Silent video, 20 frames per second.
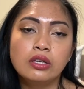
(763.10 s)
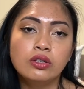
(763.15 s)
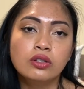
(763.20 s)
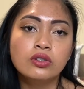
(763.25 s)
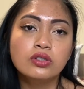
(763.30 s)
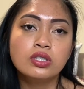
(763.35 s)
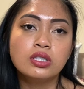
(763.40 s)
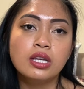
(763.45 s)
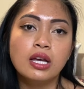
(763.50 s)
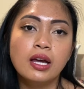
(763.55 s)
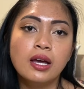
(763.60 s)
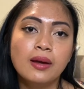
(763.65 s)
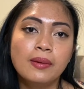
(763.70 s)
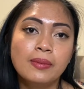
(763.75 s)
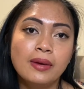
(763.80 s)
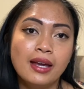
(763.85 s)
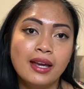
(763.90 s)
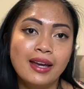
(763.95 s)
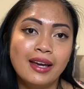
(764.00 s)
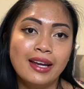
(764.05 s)
use them.
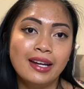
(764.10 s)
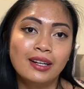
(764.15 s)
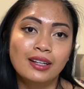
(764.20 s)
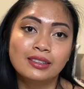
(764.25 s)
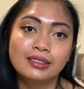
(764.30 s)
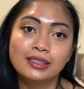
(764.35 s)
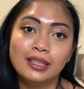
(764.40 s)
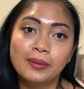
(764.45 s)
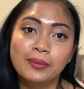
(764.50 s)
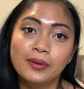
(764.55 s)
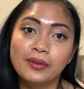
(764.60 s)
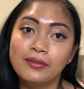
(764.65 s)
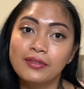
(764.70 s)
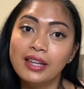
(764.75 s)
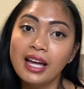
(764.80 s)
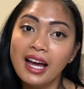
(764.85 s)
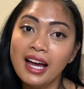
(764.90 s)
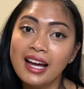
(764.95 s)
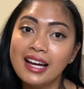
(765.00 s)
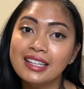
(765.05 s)
And on top of
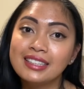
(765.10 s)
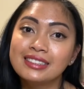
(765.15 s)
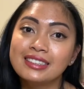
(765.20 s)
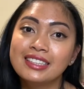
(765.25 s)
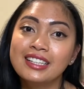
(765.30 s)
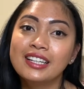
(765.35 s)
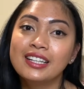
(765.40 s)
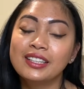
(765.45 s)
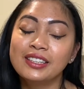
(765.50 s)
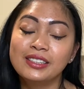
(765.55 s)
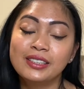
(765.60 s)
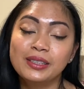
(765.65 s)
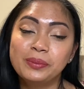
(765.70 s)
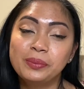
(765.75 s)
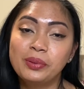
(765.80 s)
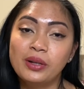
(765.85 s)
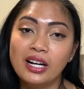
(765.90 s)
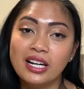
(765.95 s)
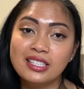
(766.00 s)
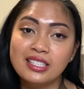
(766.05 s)
that, the
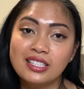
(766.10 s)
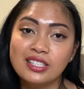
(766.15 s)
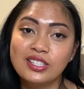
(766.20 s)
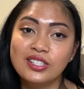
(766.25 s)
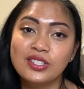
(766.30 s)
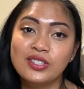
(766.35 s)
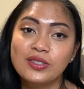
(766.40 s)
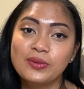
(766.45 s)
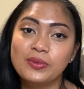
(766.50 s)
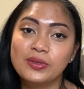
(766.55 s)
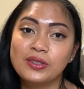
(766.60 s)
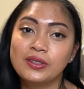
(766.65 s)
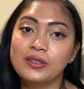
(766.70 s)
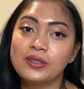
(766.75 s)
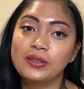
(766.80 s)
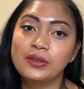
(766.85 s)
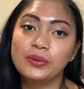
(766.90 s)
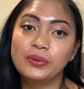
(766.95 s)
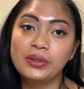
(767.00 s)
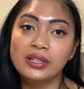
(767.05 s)
prices were
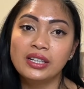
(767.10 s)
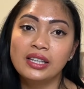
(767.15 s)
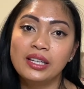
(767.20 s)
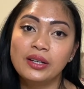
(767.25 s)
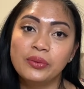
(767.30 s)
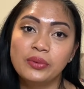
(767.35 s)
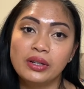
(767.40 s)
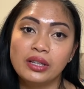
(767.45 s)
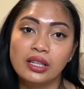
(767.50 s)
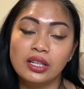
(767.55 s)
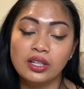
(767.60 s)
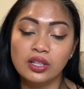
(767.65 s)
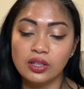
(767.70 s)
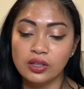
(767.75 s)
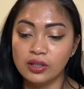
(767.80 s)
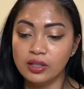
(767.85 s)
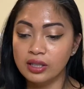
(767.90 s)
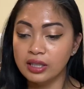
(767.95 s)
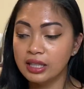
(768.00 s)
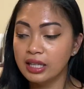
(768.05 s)
really
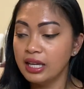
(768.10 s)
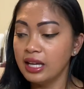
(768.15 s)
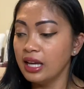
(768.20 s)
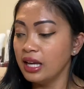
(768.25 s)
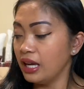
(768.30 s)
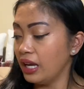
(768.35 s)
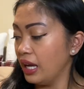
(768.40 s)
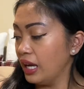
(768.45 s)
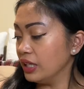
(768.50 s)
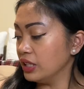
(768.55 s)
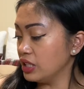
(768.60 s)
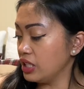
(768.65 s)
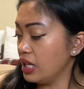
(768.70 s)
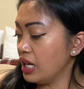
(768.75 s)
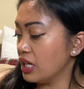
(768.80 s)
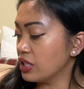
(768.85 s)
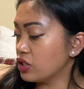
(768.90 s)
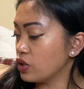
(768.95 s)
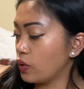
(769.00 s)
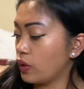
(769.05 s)
good. And
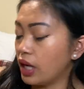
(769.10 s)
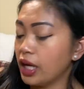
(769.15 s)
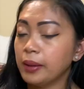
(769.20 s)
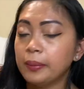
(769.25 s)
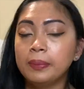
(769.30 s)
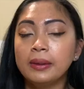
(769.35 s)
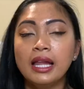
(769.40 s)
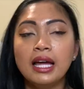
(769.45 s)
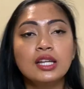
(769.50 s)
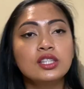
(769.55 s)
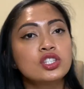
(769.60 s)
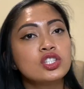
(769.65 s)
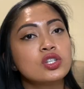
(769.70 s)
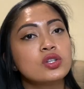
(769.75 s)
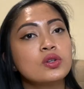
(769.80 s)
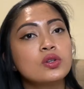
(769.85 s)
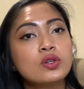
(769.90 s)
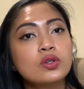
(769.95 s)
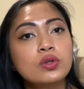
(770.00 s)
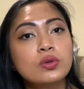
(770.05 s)
yeah, so I plan
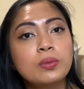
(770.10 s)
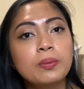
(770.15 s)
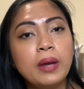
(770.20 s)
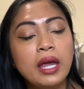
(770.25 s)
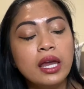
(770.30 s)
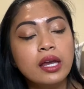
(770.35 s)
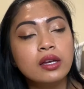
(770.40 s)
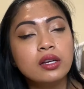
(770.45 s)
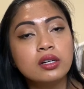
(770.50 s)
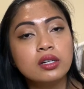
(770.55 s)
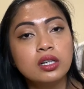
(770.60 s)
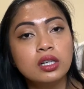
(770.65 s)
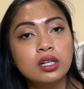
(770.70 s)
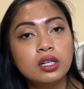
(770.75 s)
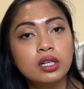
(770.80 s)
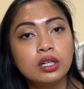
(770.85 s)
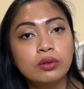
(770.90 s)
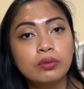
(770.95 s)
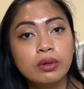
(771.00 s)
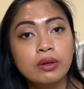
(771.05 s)
to make
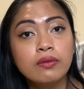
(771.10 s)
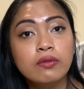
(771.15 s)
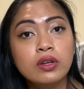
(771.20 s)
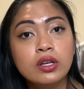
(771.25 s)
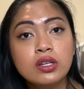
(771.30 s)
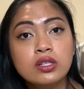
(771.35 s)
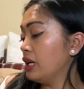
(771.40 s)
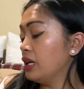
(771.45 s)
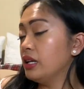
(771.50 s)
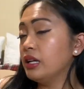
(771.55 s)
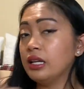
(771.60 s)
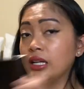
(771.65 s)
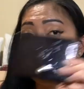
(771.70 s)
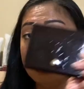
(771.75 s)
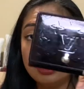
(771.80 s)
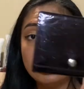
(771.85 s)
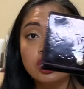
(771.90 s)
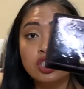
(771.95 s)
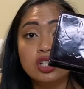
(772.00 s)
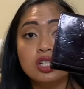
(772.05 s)
reviews in
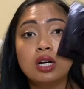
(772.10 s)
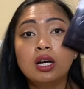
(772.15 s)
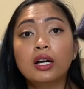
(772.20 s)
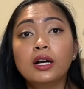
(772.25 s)
each